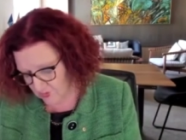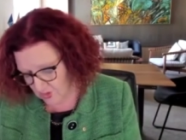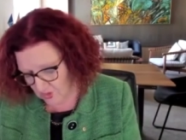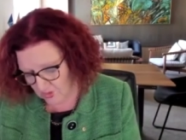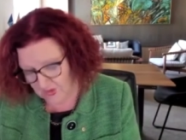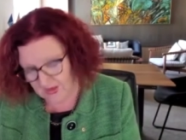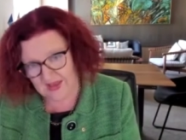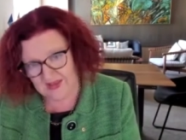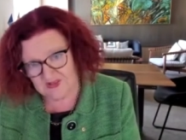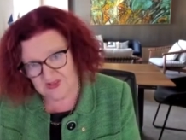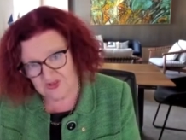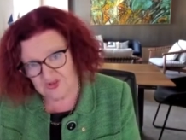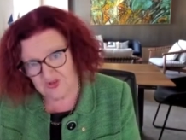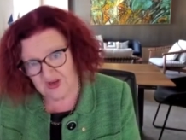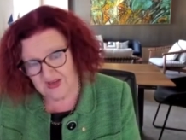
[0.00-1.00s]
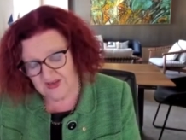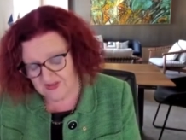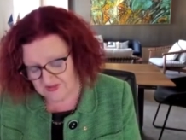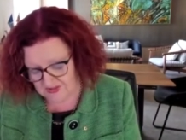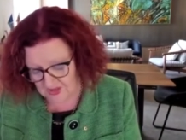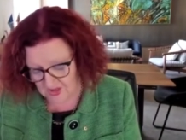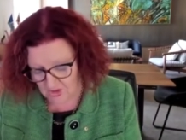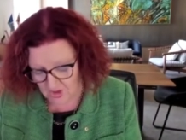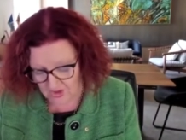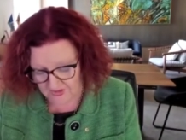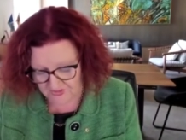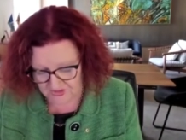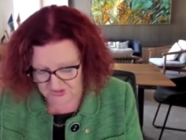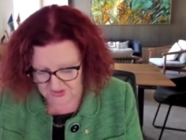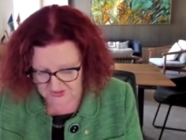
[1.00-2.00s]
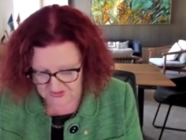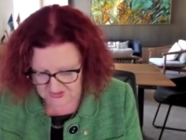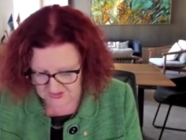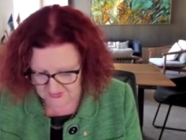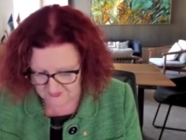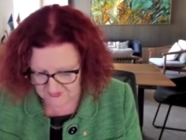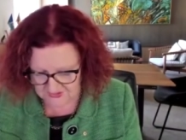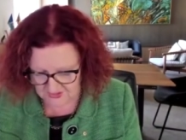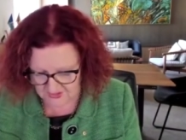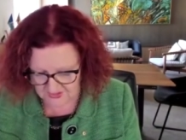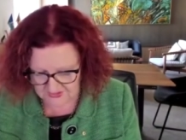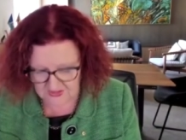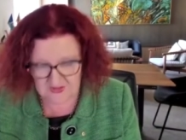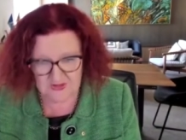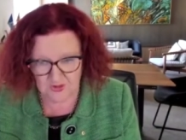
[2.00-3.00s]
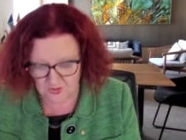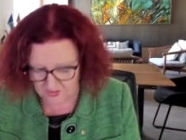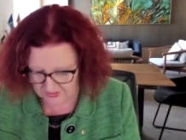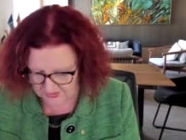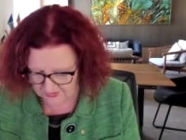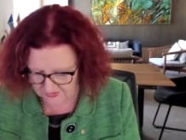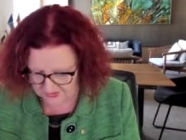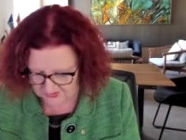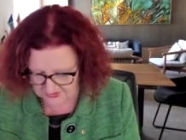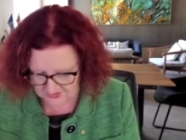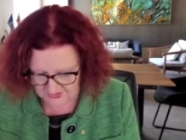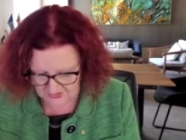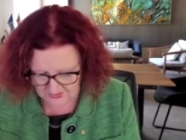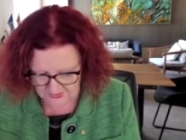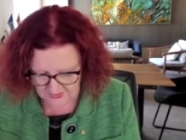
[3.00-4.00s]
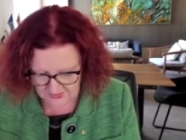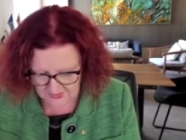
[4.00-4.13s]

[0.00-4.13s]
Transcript: role as Australia's ninth chief scientist earlier this year.